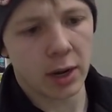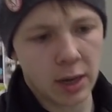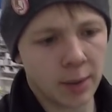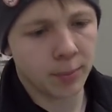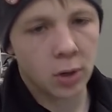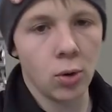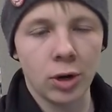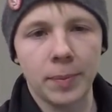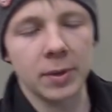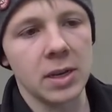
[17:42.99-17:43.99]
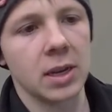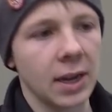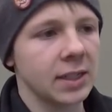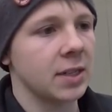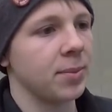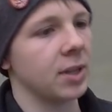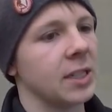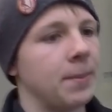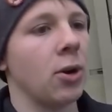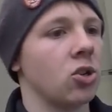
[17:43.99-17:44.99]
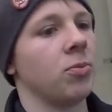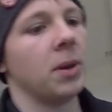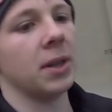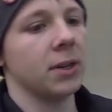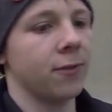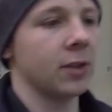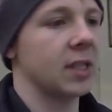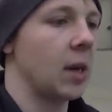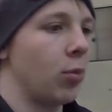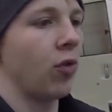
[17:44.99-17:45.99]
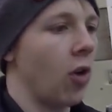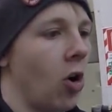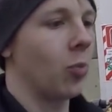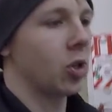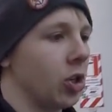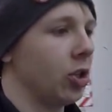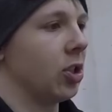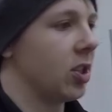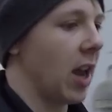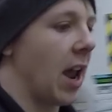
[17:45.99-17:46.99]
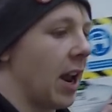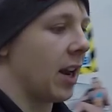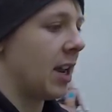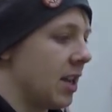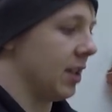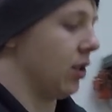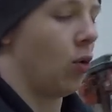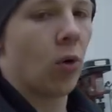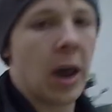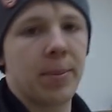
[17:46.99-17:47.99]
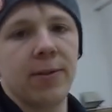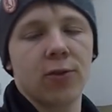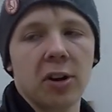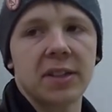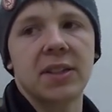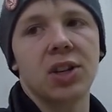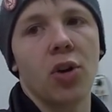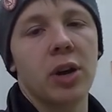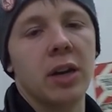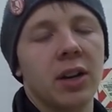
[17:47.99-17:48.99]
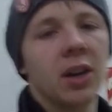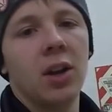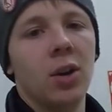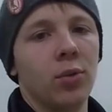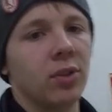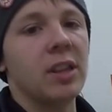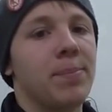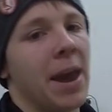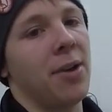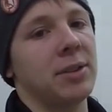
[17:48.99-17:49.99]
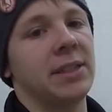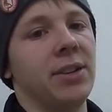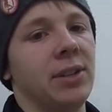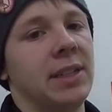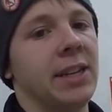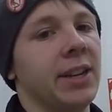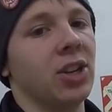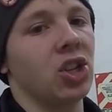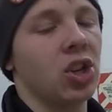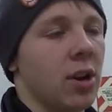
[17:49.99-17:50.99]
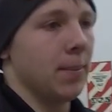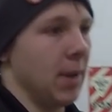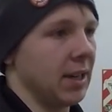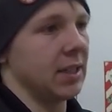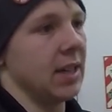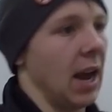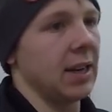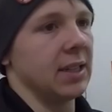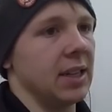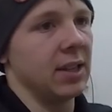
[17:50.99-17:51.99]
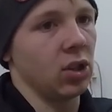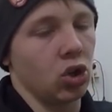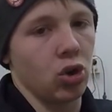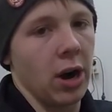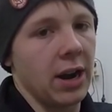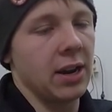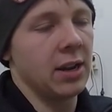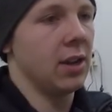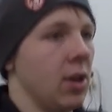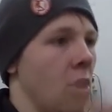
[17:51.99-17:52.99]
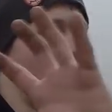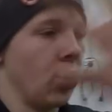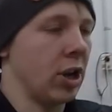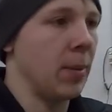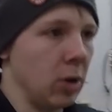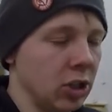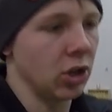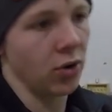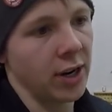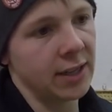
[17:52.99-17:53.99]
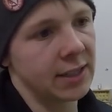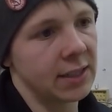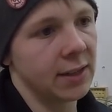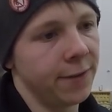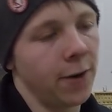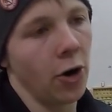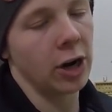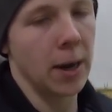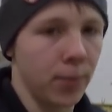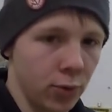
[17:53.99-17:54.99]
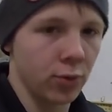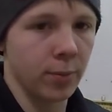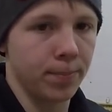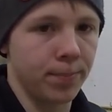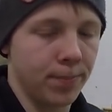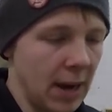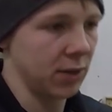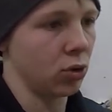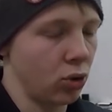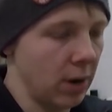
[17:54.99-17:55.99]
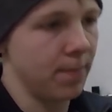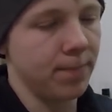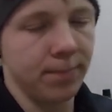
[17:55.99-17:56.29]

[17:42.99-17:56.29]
I called up the customer, spoke to him about the different subwoofer options, and he is all happy for us to go ahead with the Power Series 10 inch mounted underneath the tray on a couple of donuts firing up through the parcel tray.